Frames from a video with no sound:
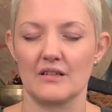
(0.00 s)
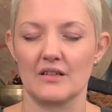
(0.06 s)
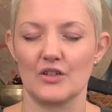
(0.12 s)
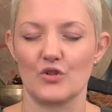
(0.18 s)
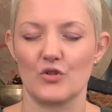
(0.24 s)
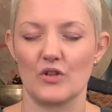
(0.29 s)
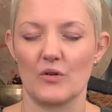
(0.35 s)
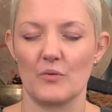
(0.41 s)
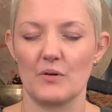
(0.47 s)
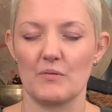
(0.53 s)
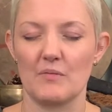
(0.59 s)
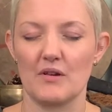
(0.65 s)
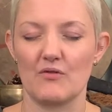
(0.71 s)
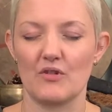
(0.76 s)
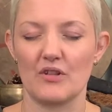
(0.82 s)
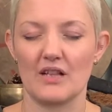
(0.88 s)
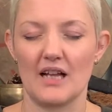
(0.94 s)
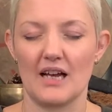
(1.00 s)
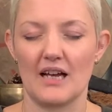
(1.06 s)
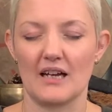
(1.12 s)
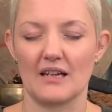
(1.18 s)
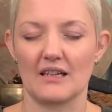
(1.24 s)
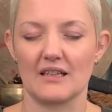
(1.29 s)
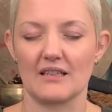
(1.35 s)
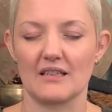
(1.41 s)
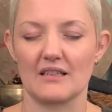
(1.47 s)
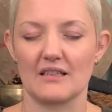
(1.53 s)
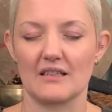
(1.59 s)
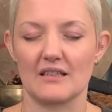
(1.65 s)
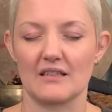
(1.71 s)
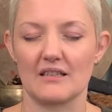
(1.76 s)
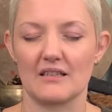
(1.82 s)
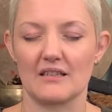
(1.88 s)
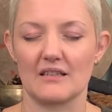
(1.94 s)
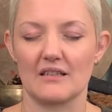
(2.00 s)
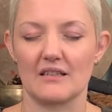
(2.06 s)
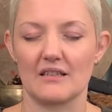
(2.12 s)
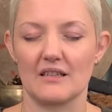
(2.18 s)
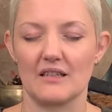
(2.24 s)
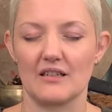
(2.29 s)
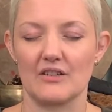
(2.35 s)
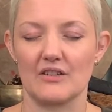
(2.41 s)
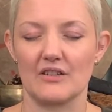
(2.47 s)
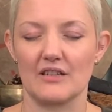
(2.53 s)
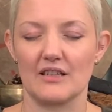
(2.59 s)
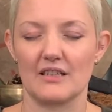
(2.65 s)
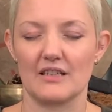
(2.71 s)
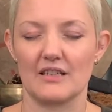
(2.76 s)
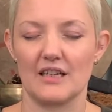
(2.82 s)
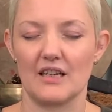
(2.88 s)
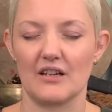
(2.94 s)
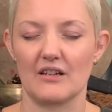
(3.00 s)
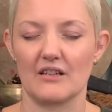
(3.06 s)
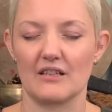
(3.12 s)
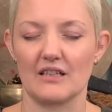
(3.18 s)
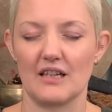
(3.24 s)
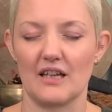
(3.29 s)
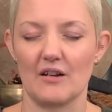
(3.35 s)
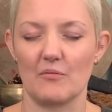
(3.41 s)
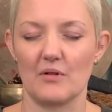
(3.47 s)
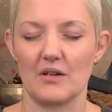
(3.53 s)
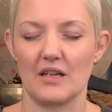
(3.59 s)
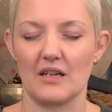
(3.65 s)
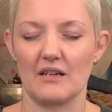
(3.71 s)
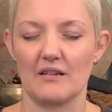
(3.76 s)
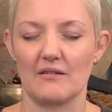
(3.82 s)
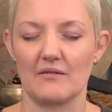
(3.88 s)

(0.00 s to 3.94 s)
so that we may relax into this sacred ceremony.